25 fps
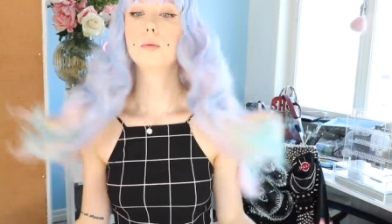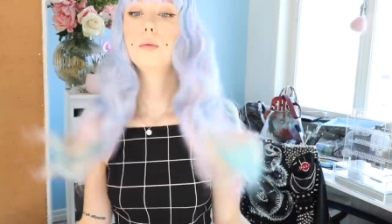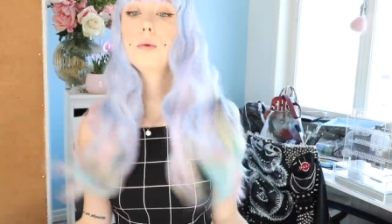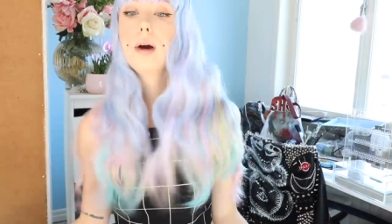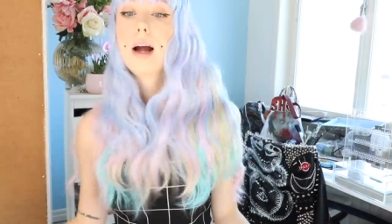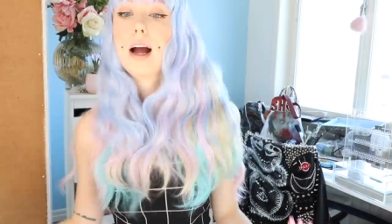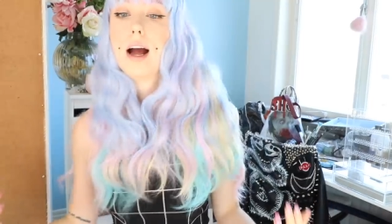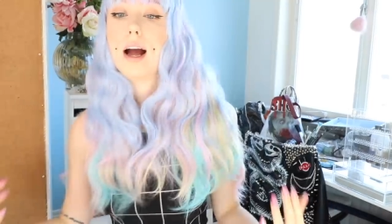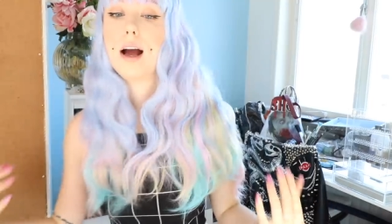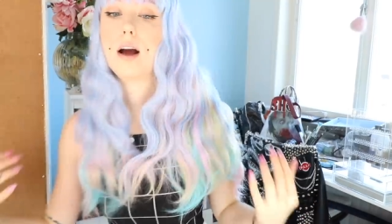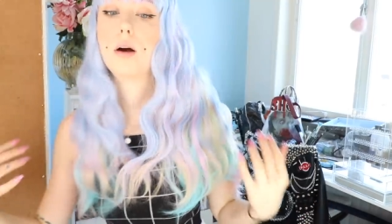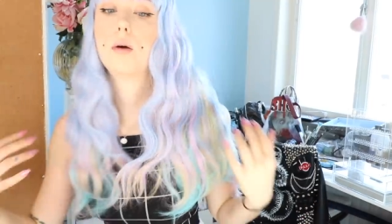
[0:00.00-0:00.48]

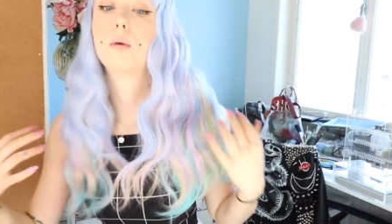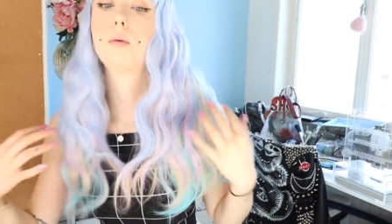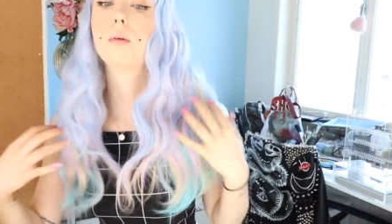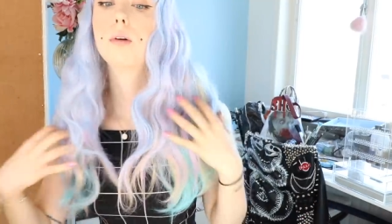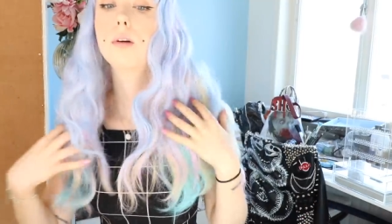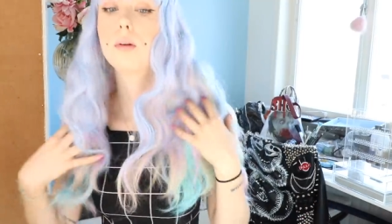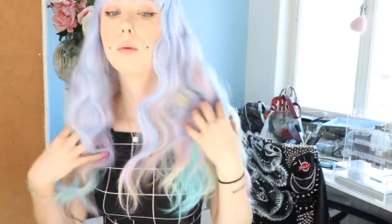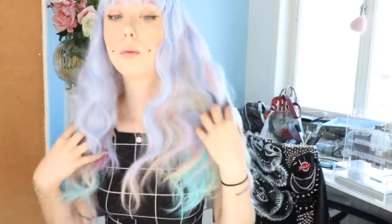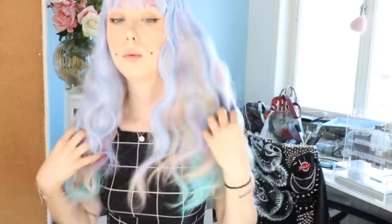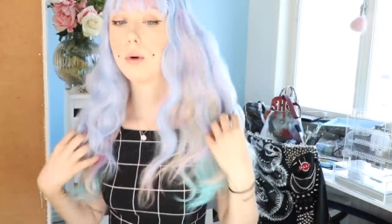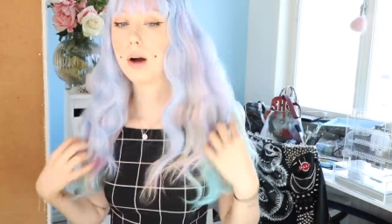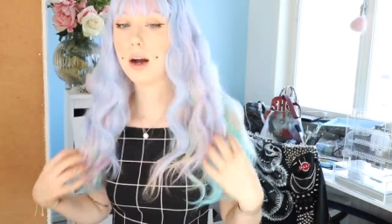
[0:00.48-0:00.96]
Wow,
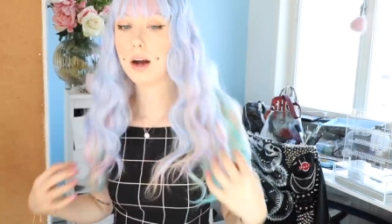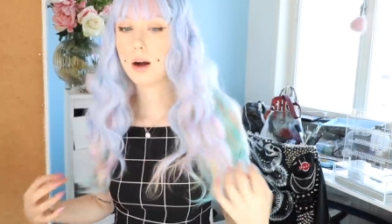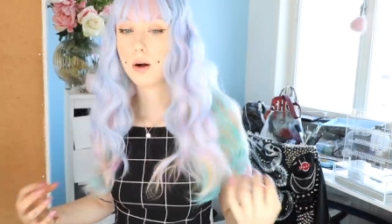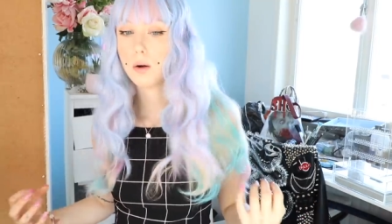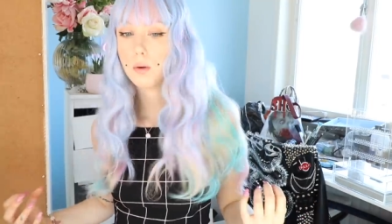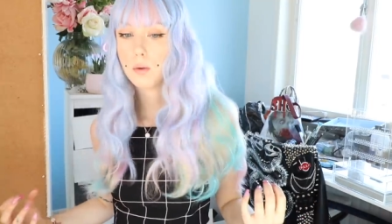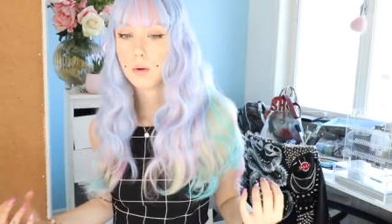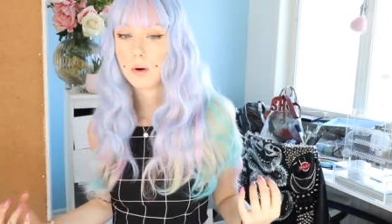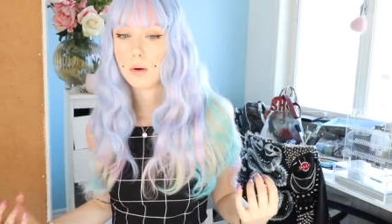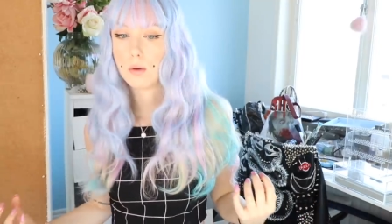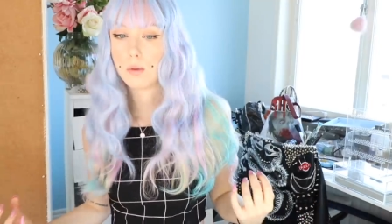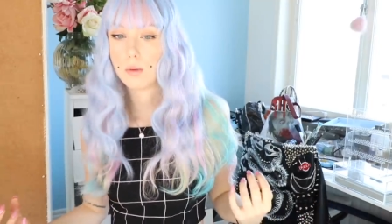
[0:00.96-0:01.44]

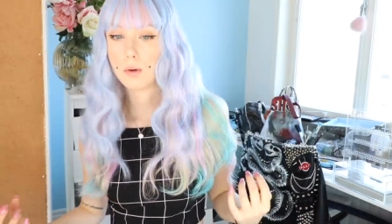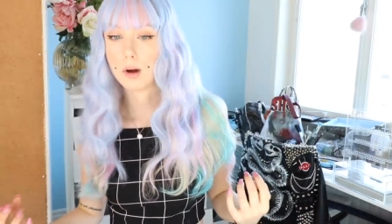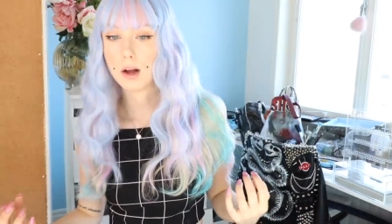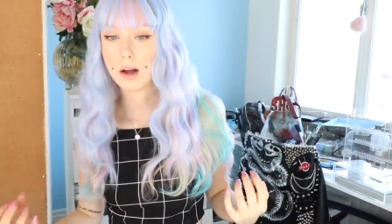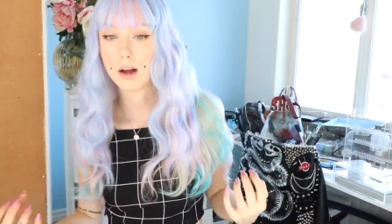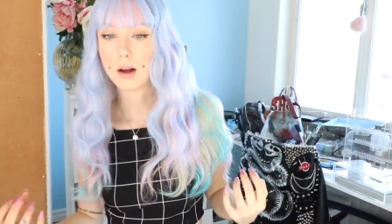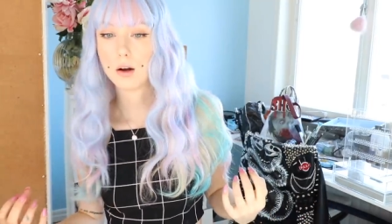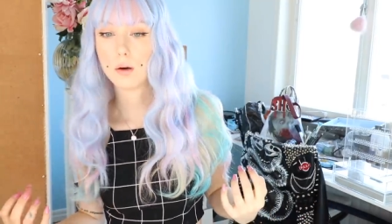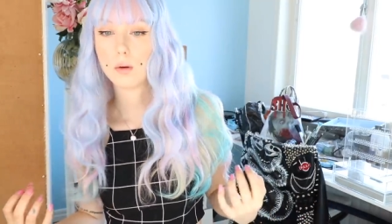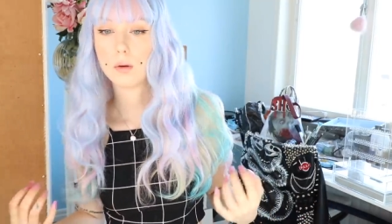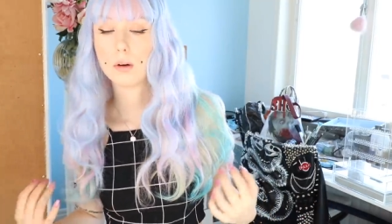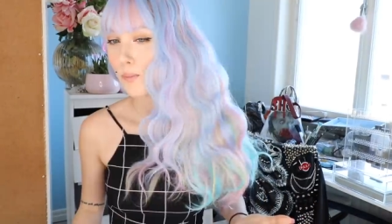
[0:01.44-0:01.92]
wow,
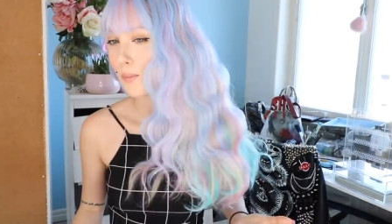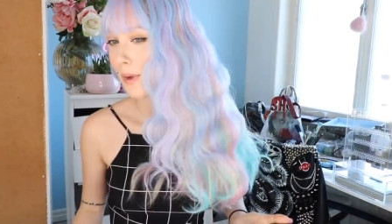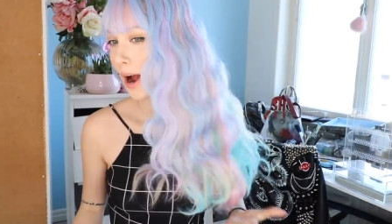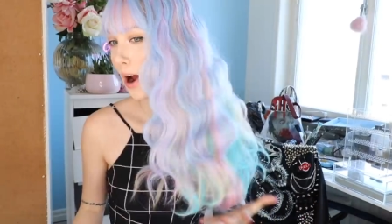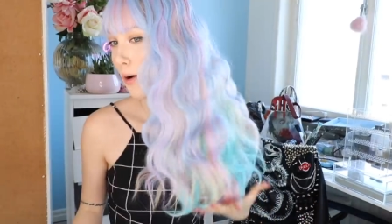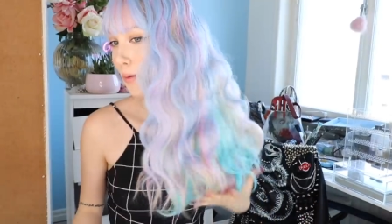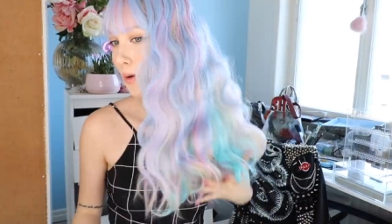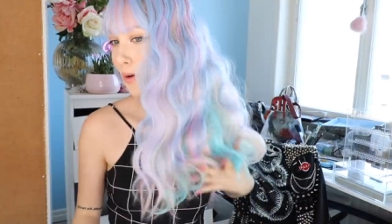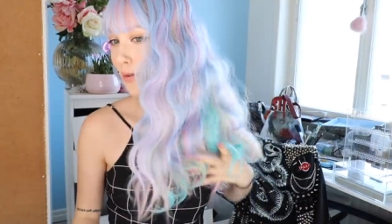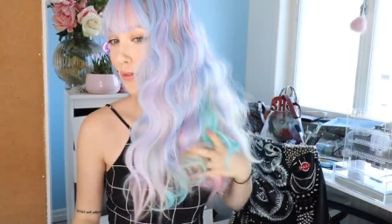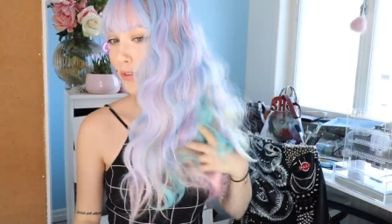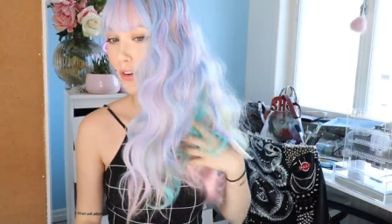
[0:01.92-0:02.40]
wow. My
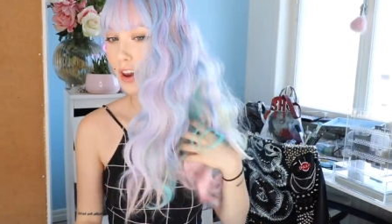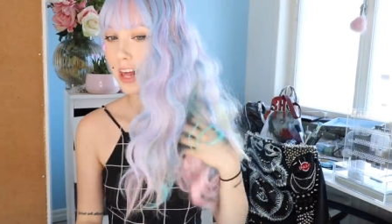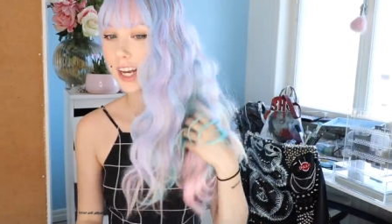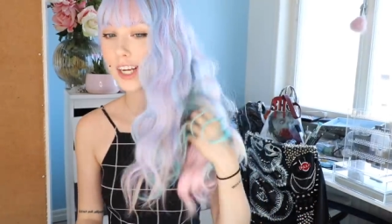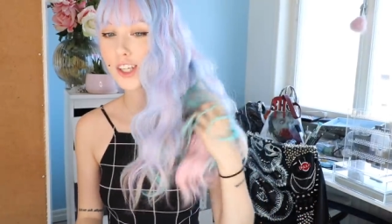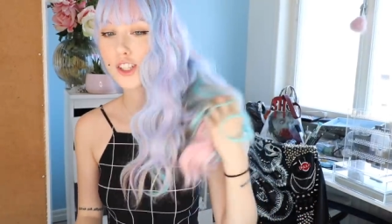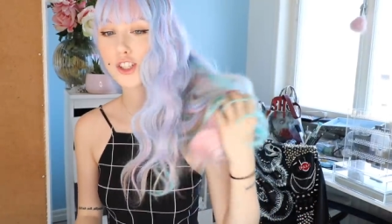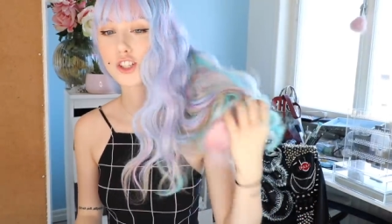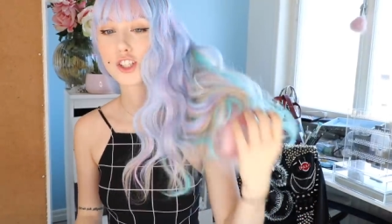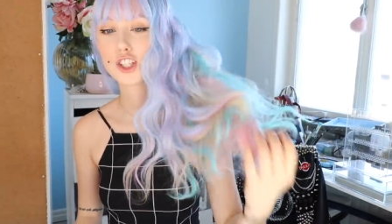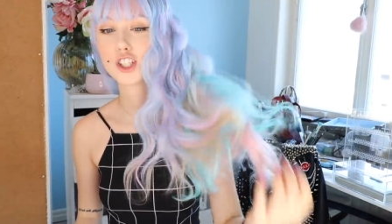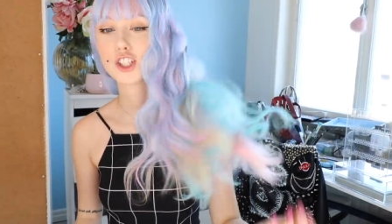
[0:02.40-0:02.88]

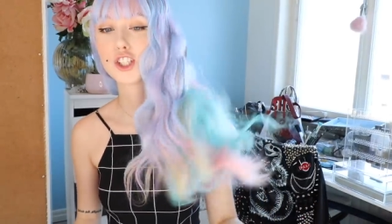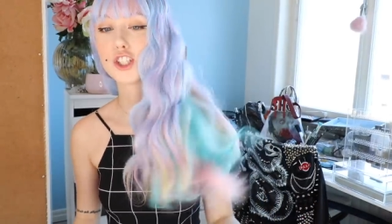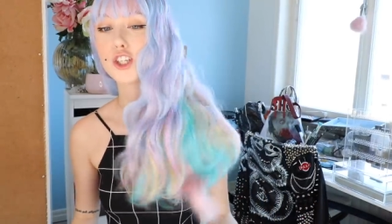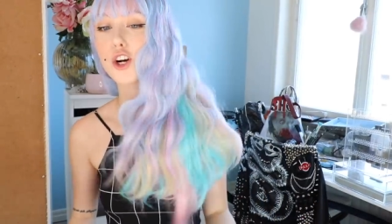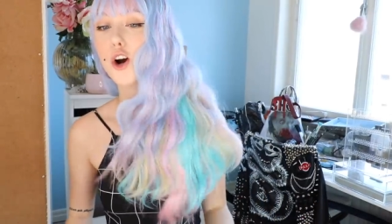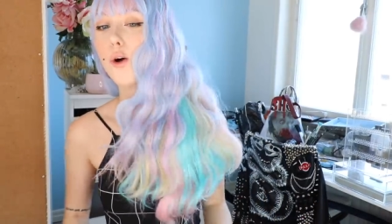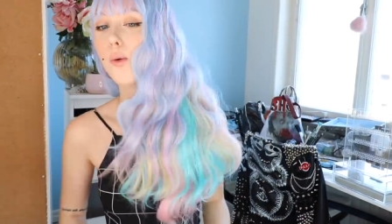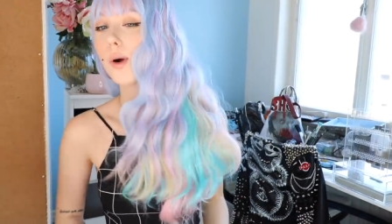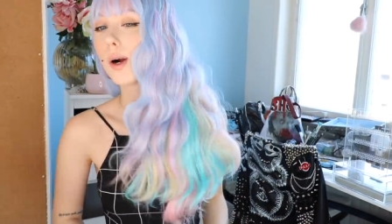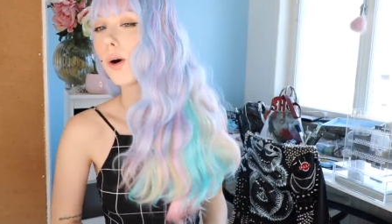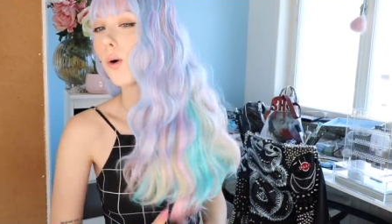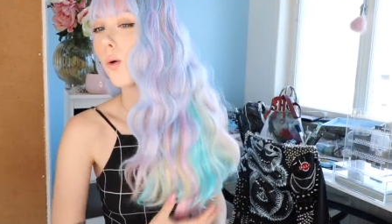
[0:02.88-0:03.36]
reflection is
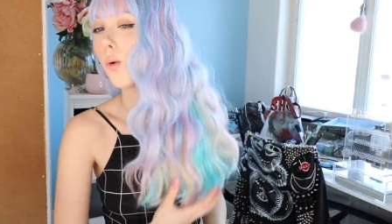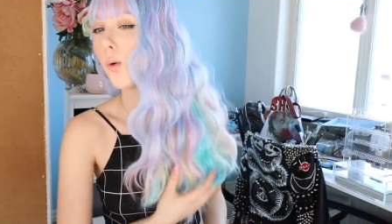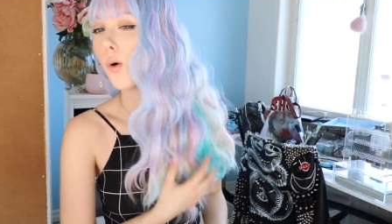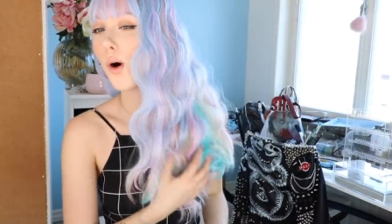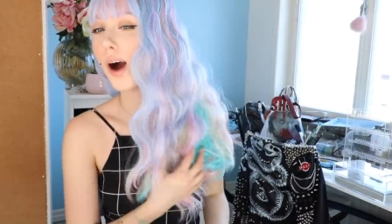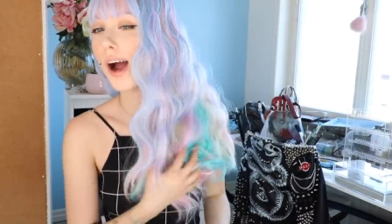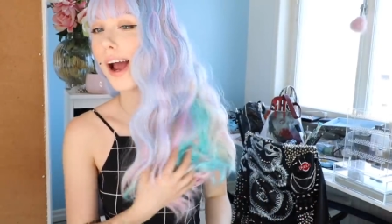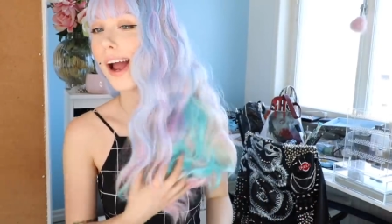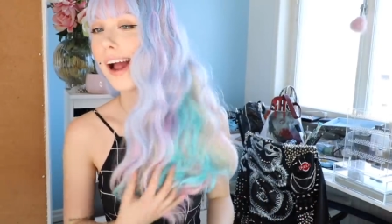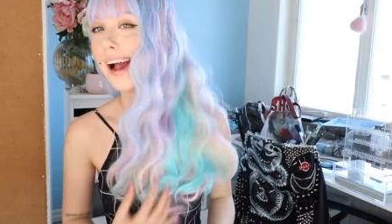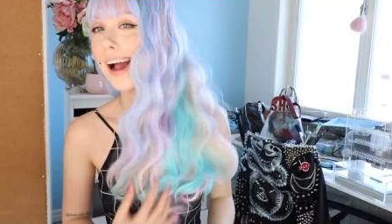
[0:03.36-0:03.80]
showing who I